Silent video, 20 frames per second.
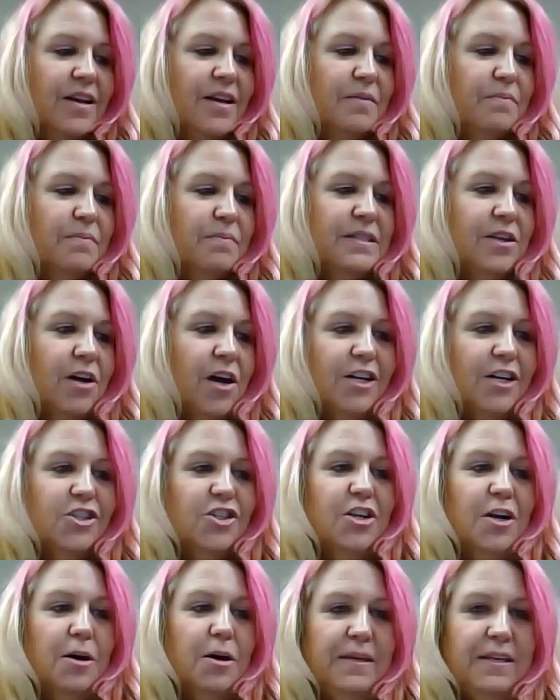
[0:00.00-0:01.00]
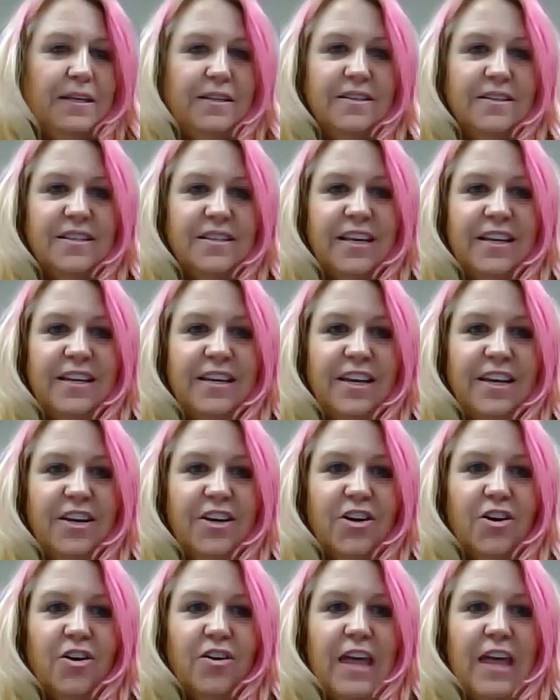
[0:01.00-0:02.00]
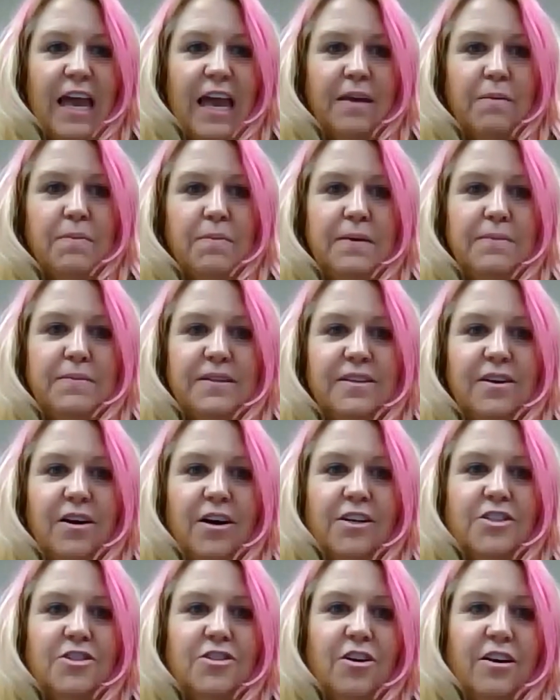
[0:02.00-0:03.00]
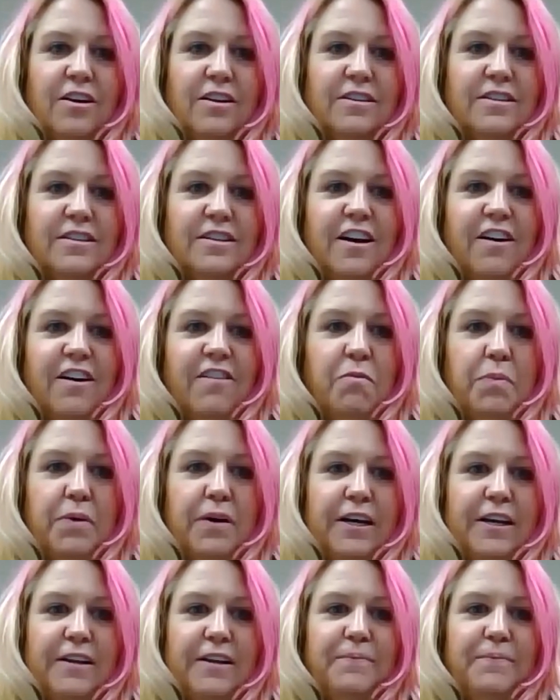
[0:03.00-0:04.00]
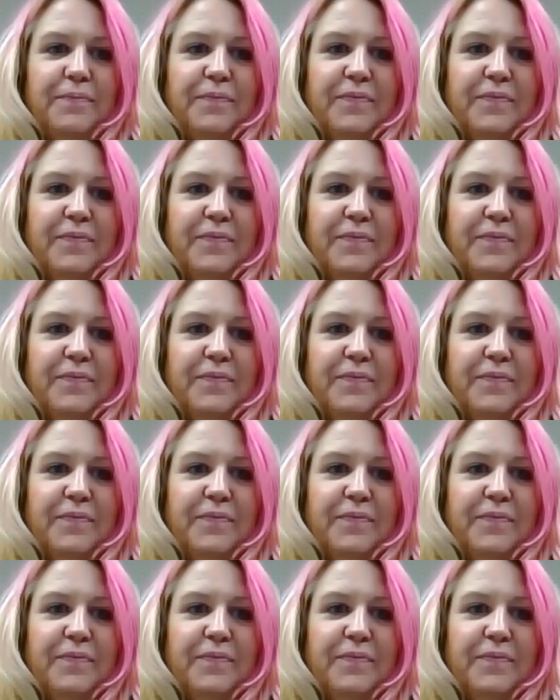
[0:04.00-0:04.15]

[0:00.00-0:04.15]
massage dummies in here that can be massaged on and stuff. But